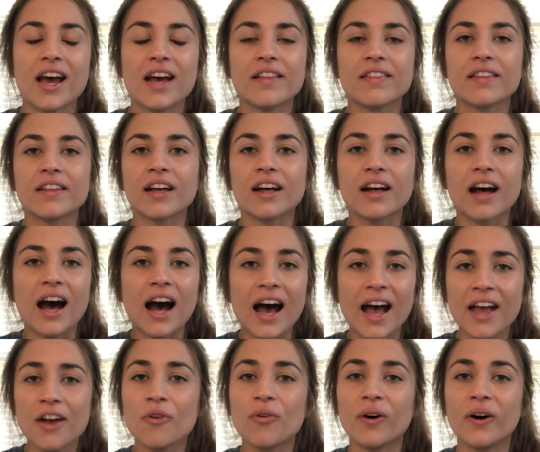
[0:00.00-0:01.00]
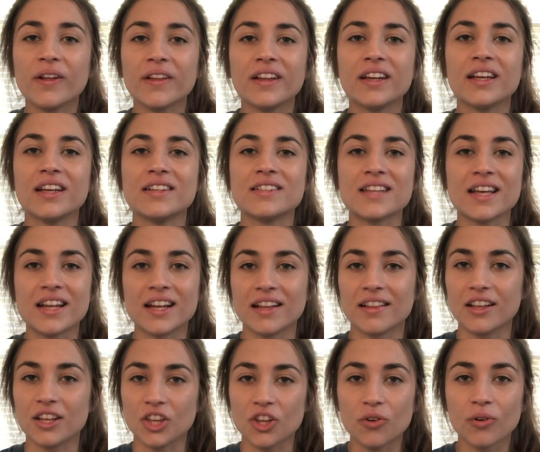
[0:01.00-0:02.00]
and the high quality
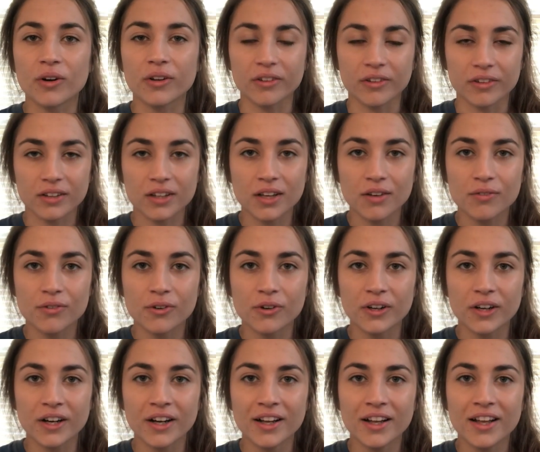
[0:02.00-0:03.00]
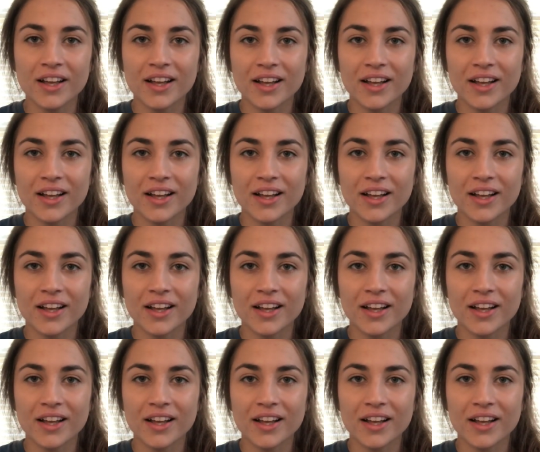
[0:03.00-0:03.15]
tenant that you are looking for